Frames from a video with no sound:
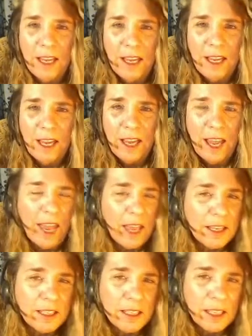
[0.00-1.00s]
as
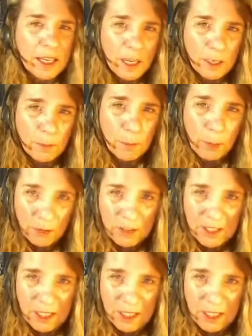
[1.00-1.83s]
in person.